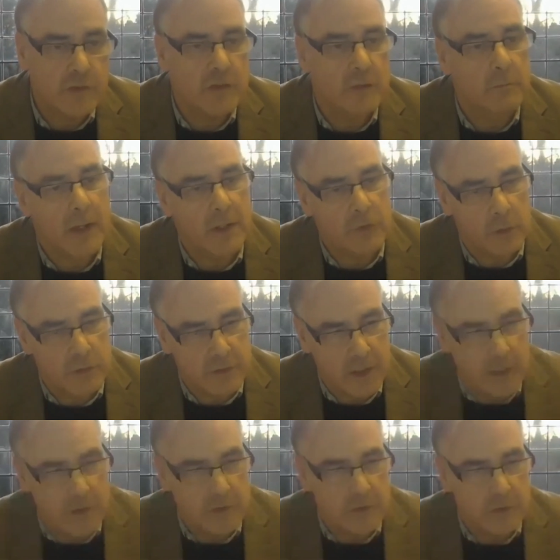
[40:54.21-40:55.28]
streets and
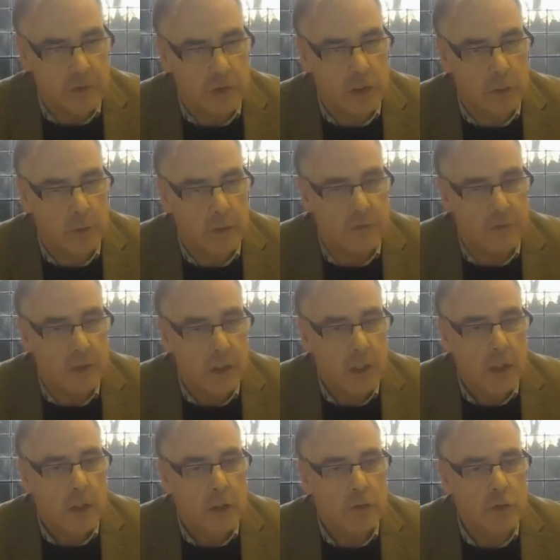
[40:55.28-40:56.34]
metro stations in
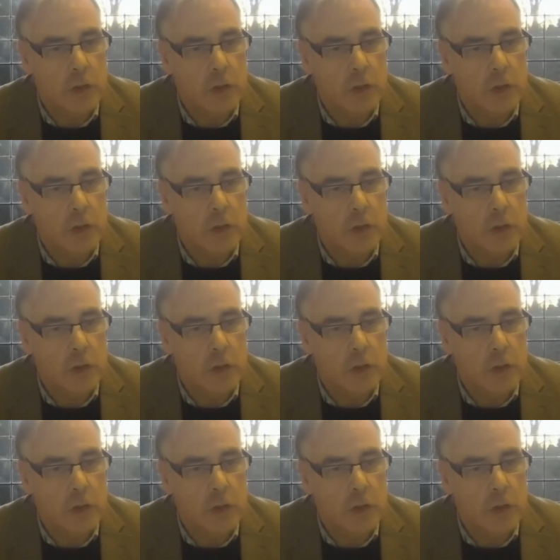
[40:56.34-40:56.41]
Tunis.